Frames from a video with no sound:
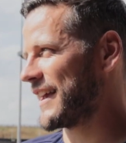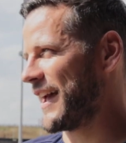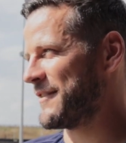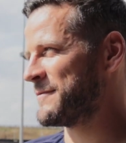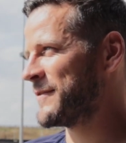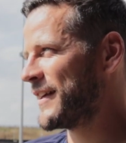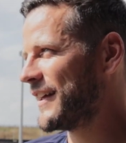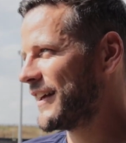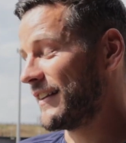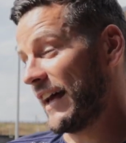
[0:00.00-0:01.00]

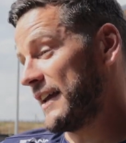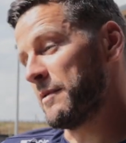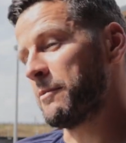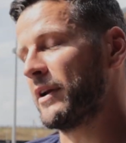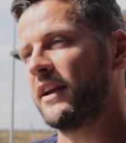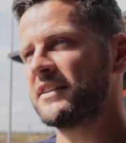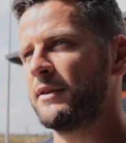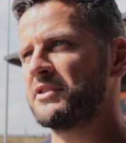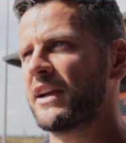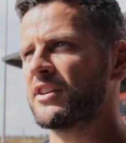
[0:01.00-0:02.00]
Now he's been brilliant. Listen,
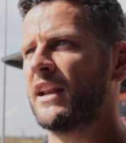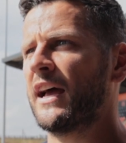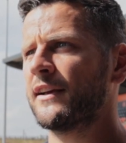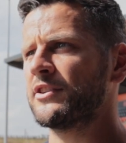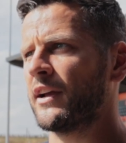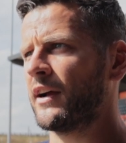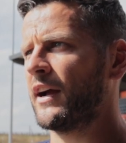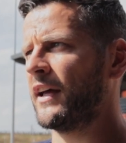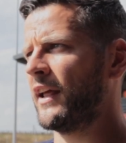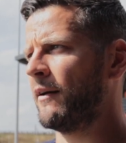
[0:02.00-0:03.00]
he was excellent last year,
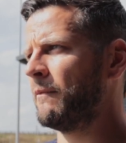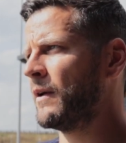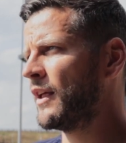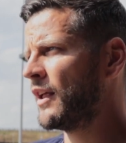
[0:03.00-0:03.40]
and